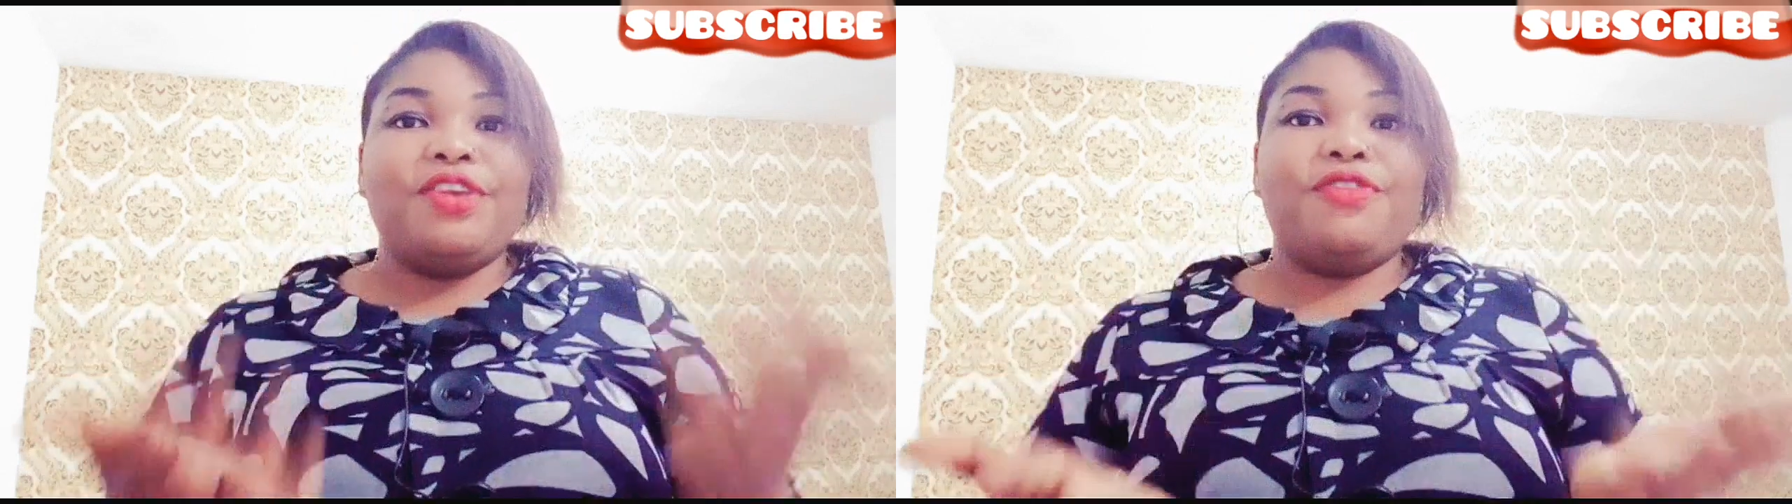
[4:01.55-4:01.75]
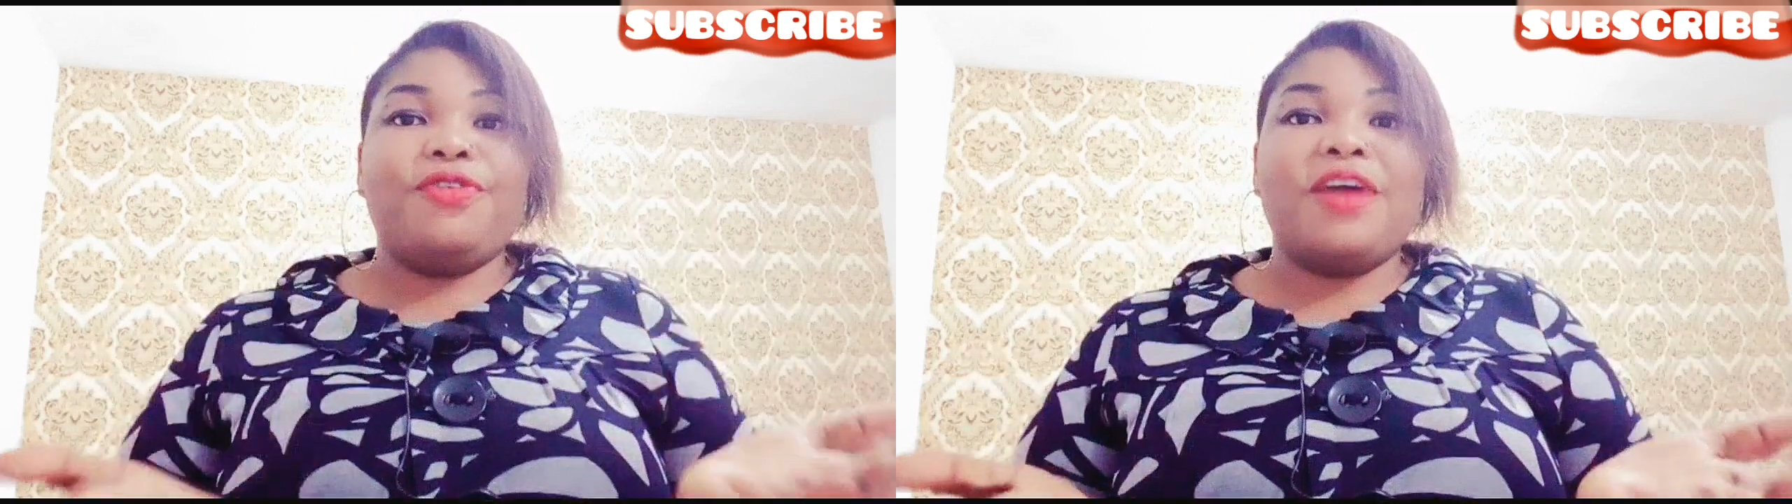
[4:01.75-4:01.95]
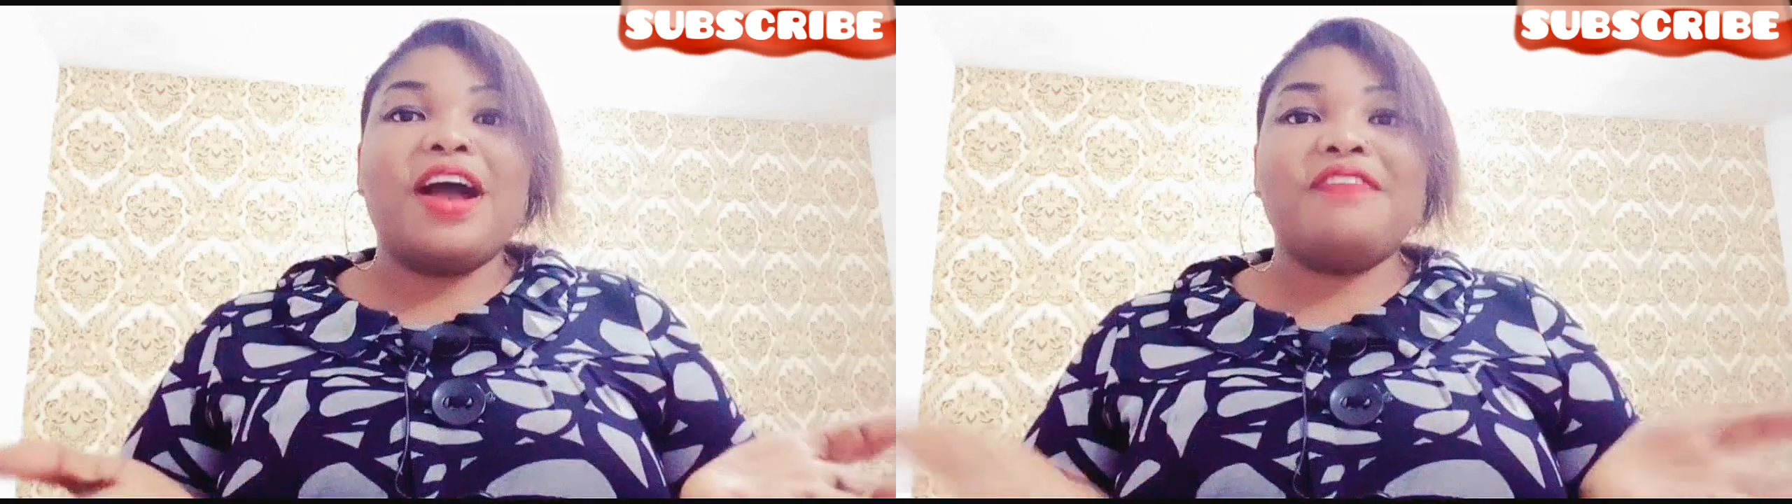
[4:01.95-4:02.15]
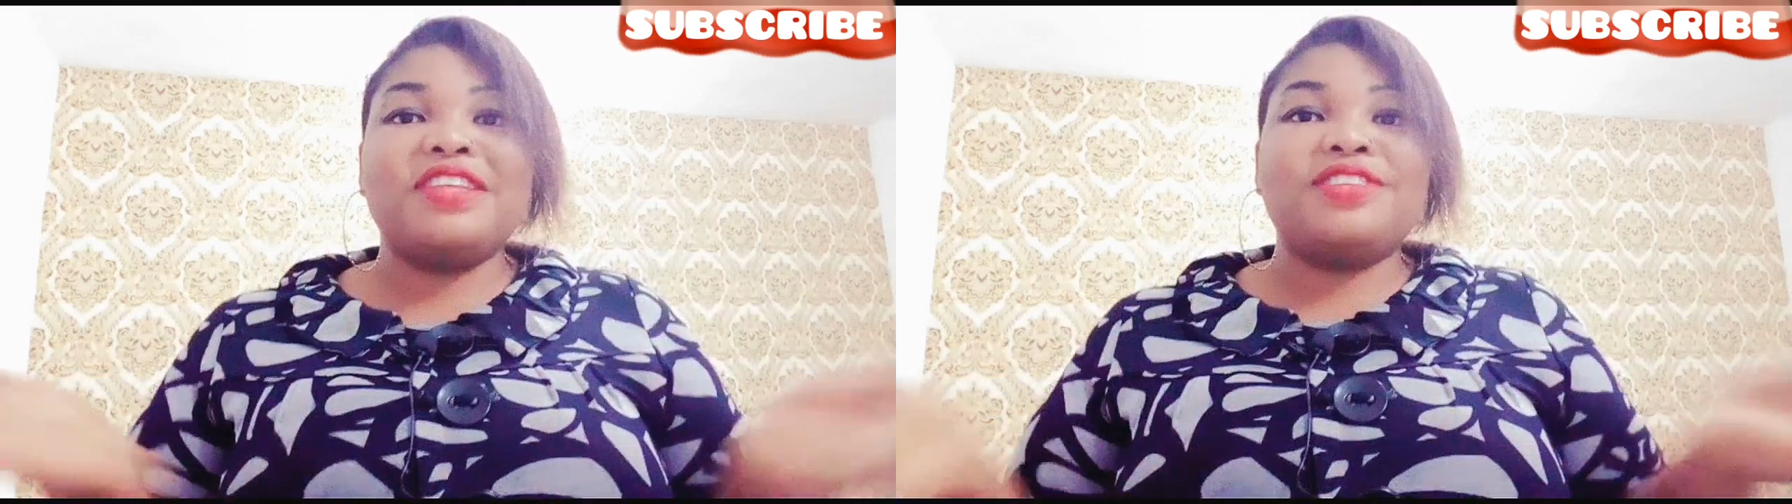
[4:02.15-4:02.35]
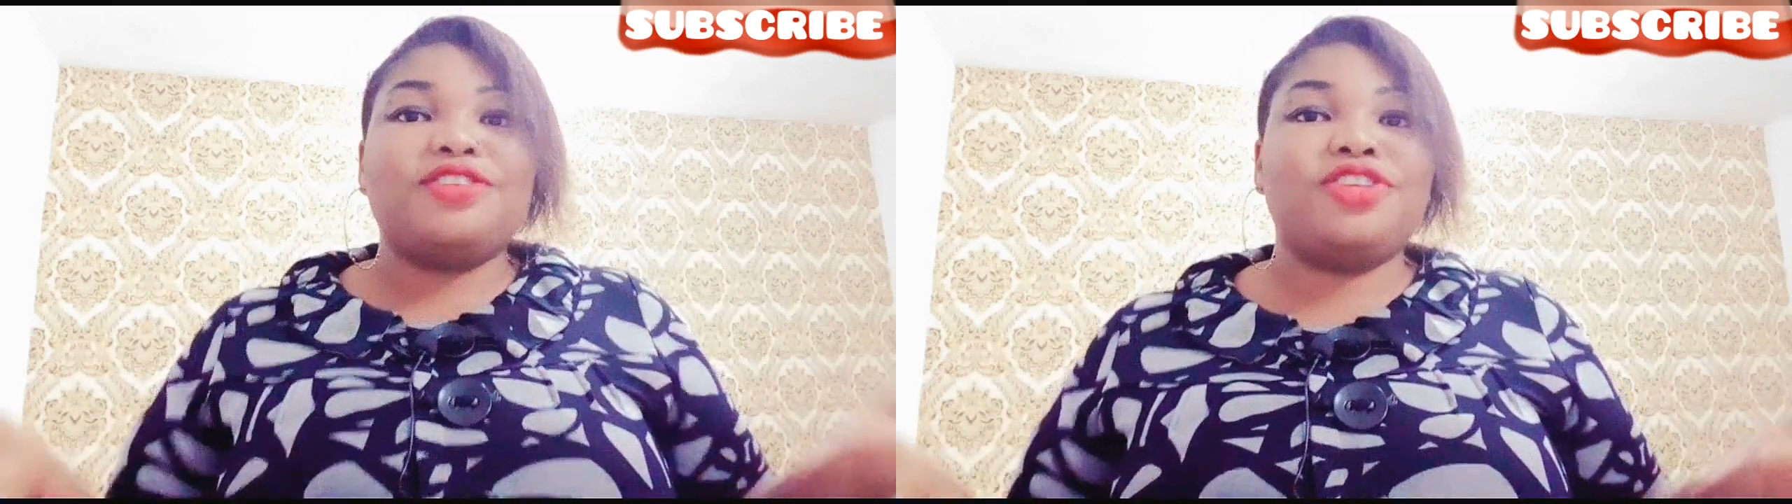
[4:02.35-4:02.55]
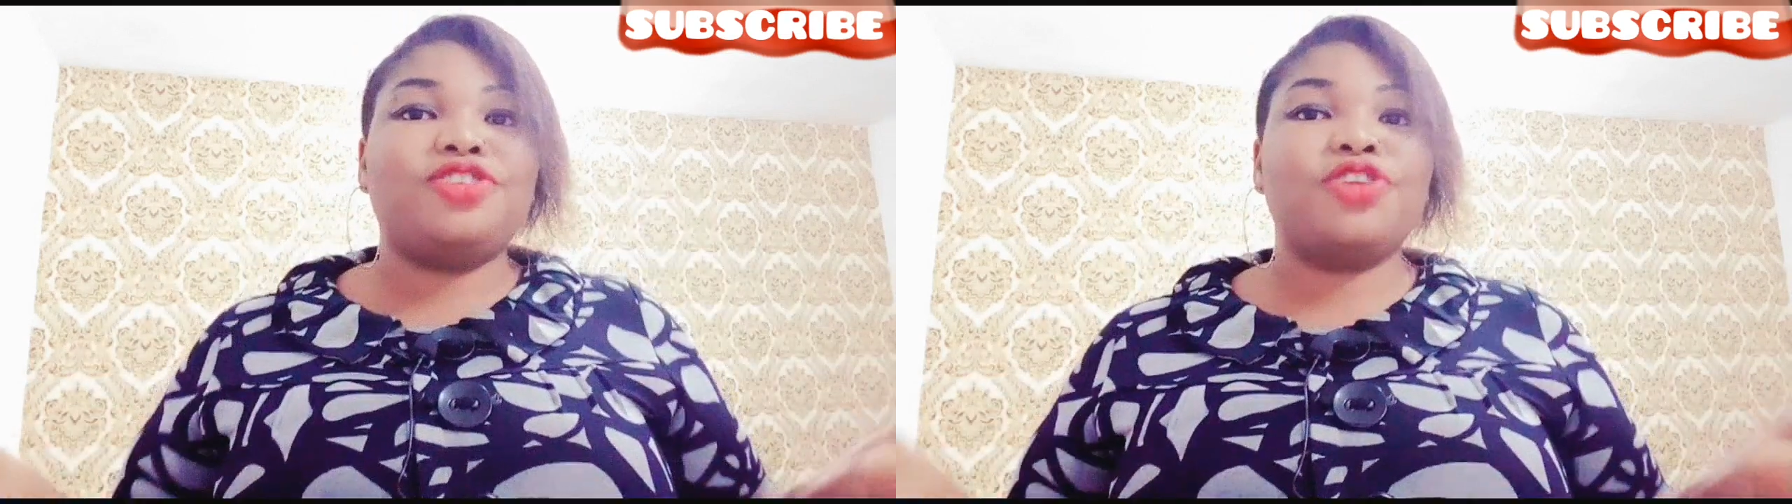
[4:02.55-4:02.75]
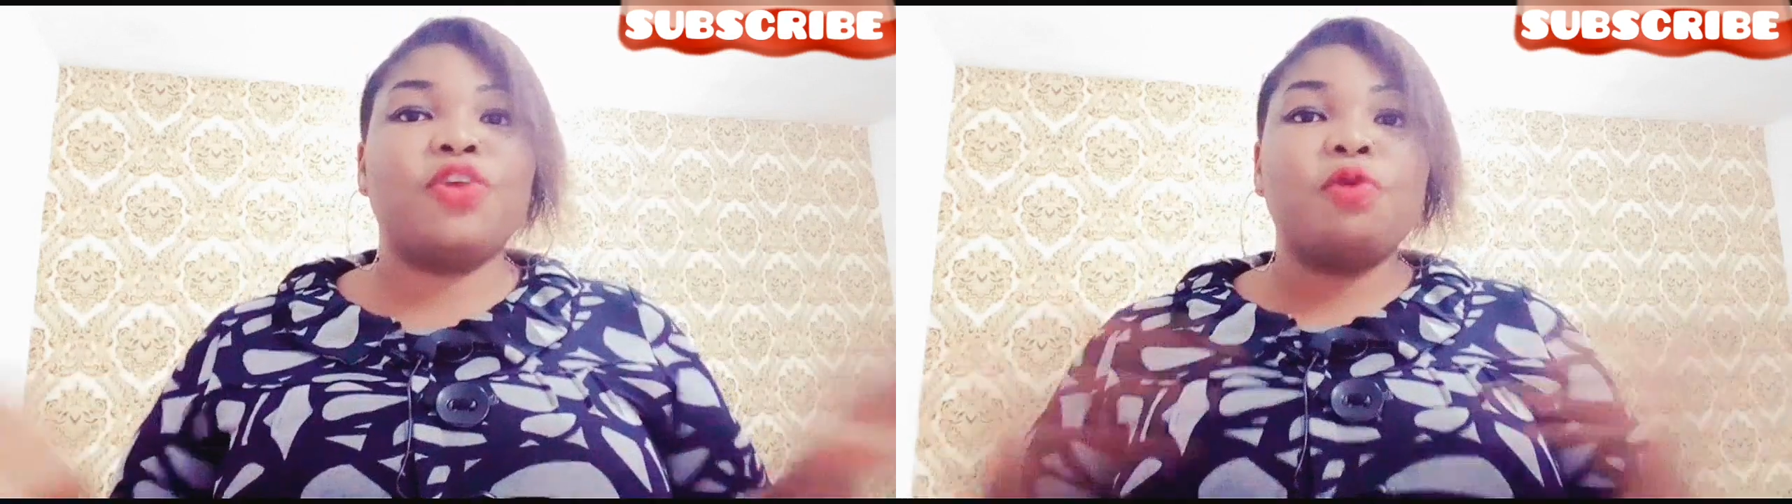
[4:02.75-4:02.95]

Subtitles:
If you have any suggestion,